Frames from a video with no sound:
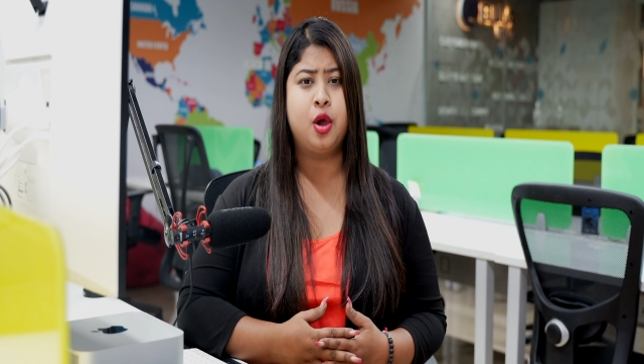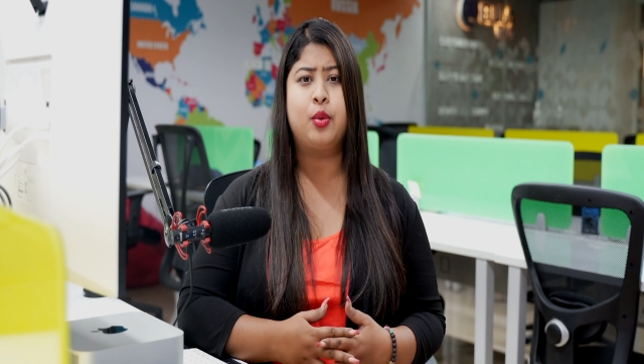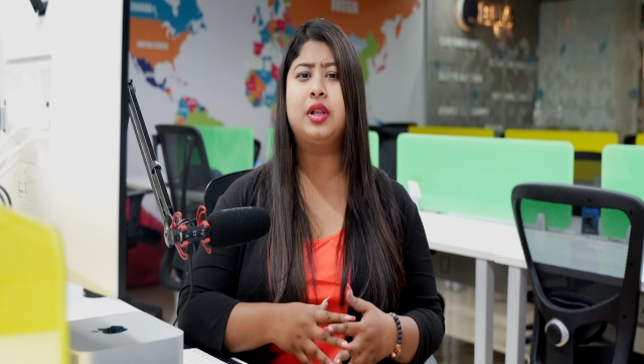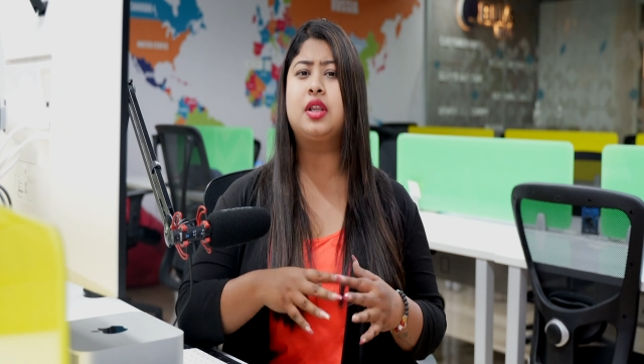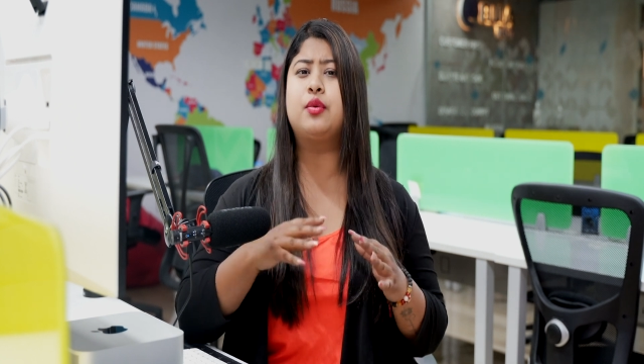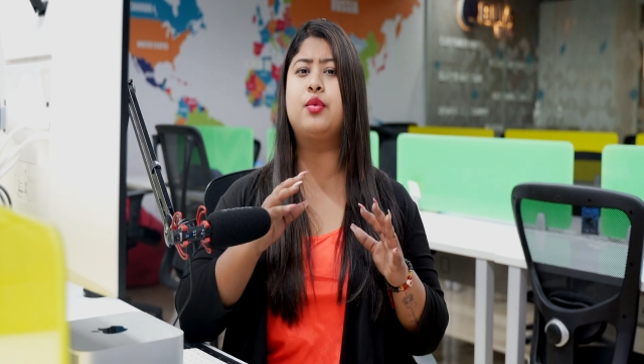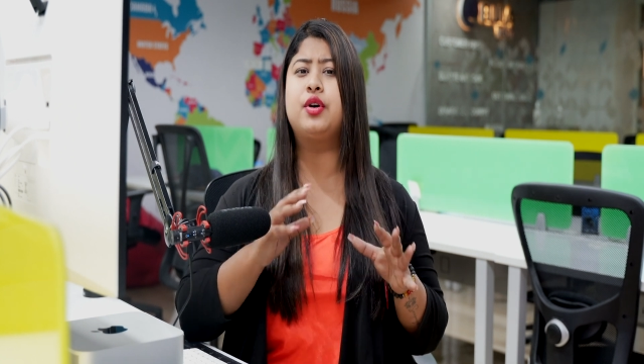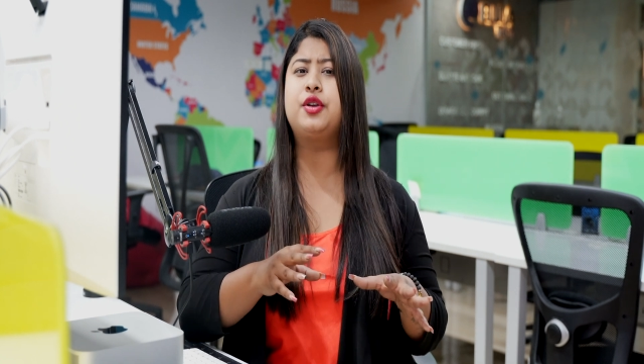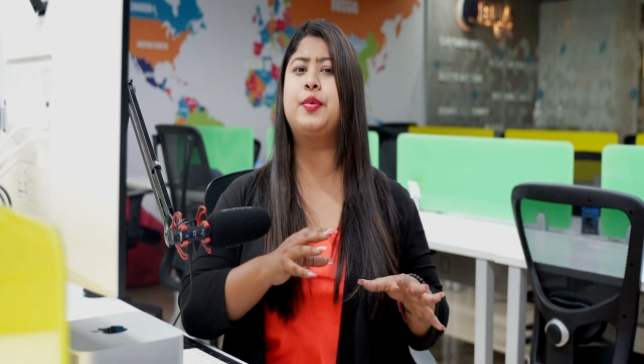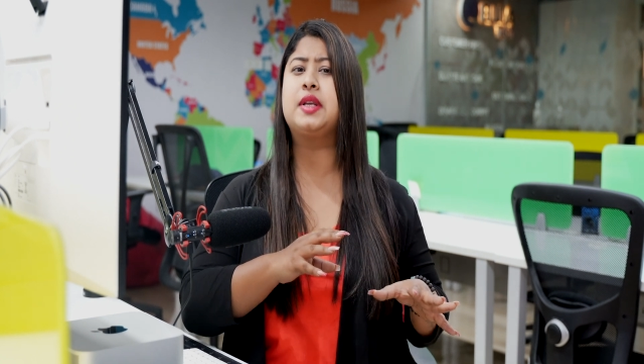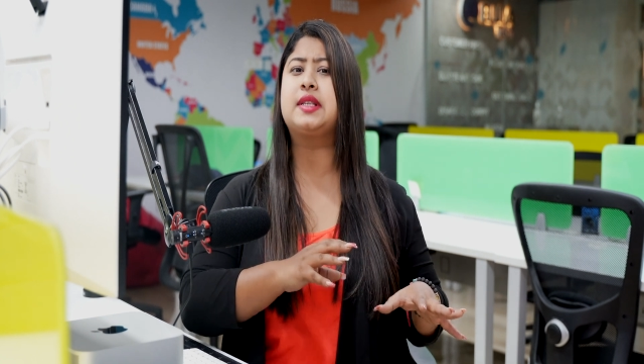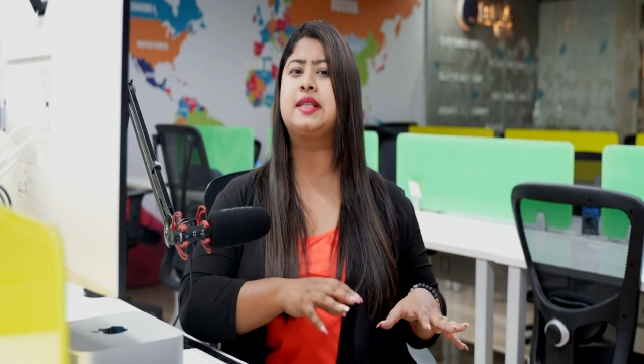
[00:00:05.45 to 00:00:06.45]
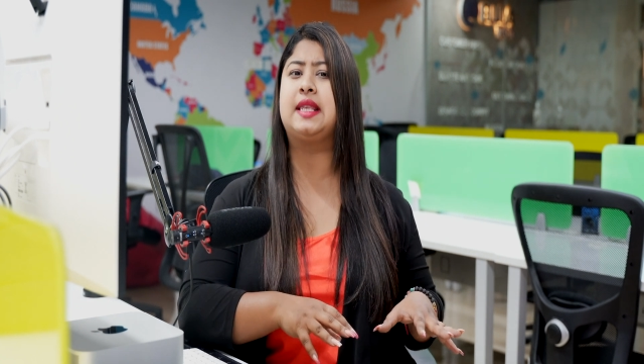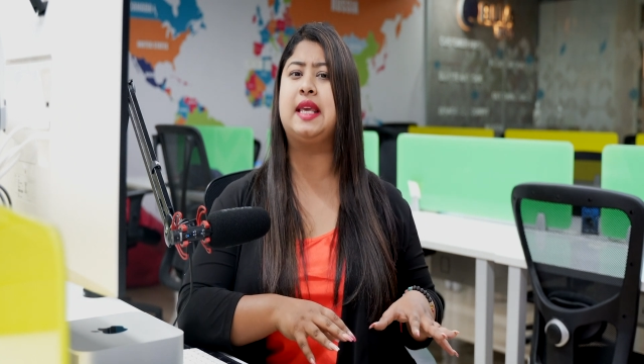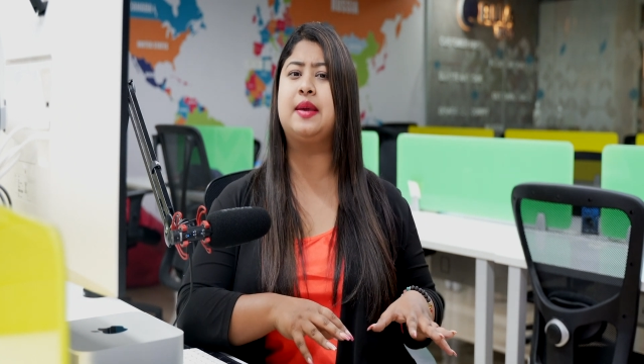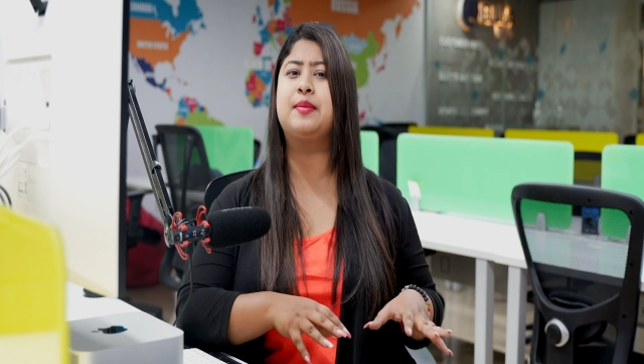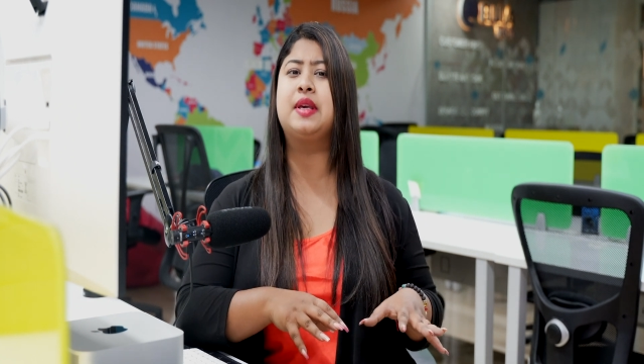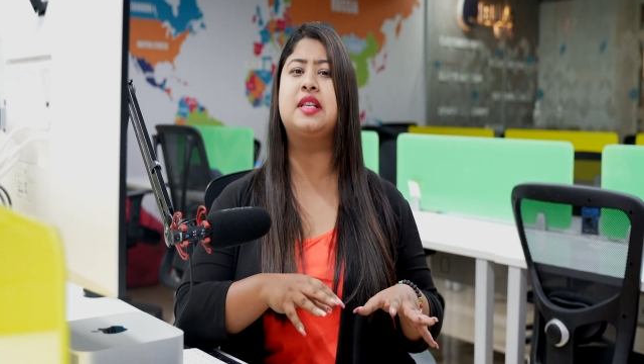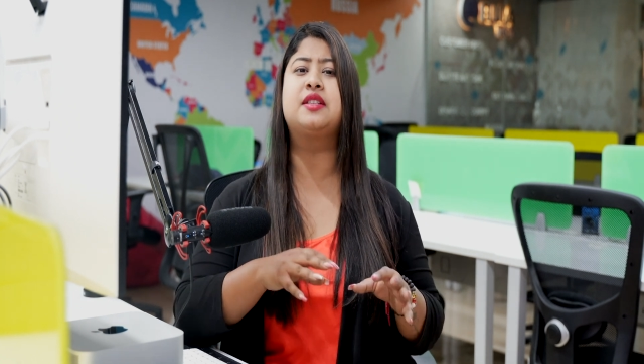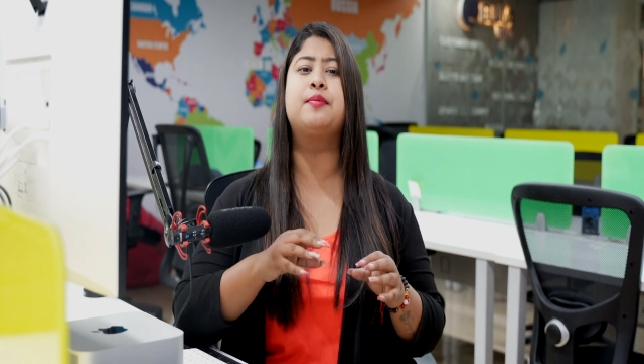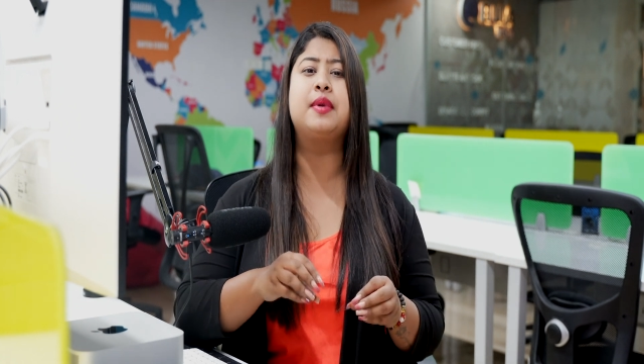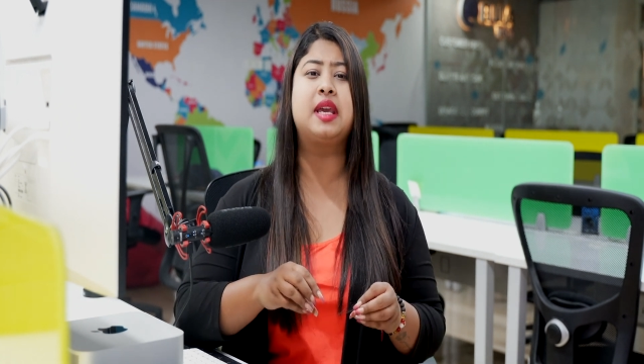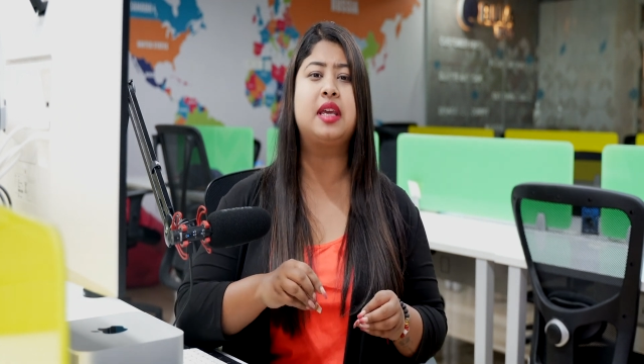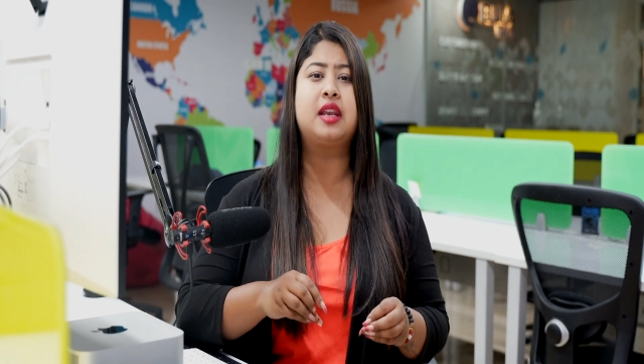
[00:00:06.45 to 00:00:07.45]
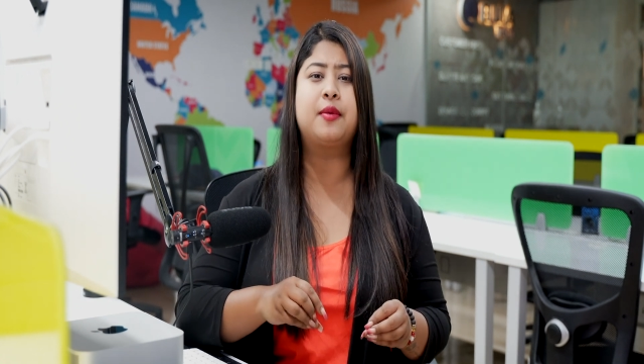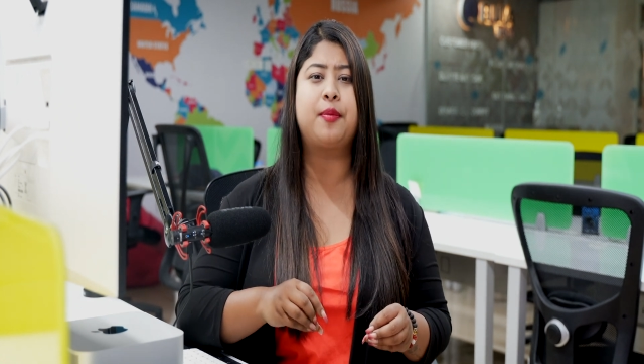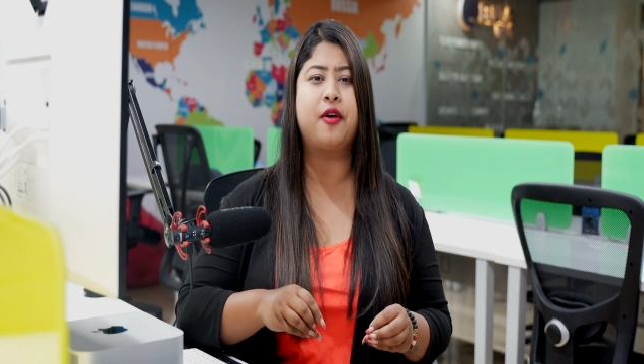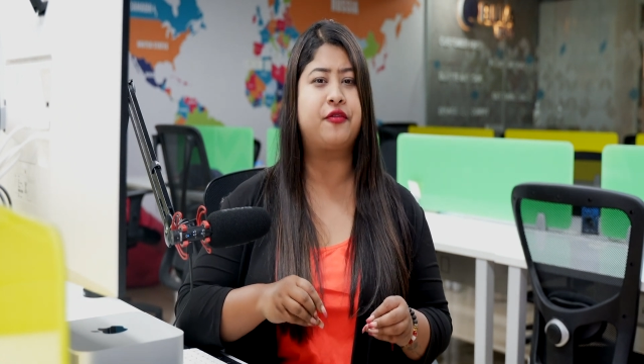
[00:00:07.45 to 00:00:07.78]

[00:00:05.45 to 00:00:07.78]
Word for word: Well, the WordPress theme is made up